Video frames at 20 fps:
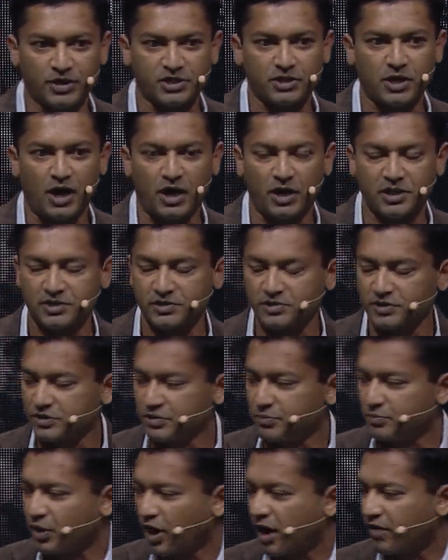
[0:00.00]
cost,
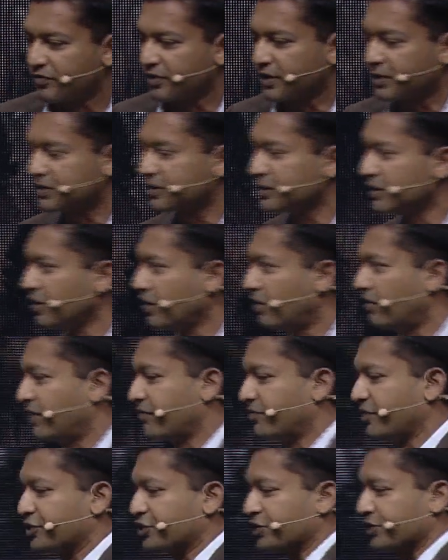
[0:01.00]
so profit or
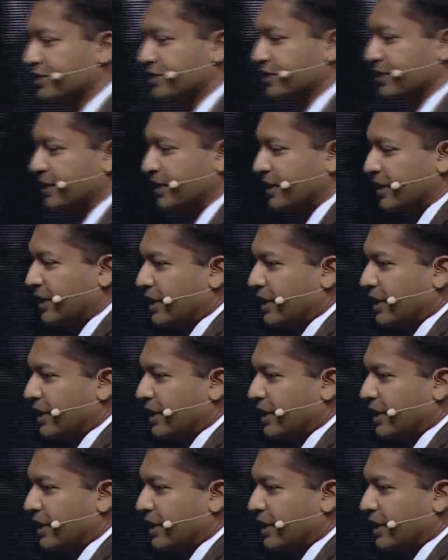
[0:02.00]
efficiency.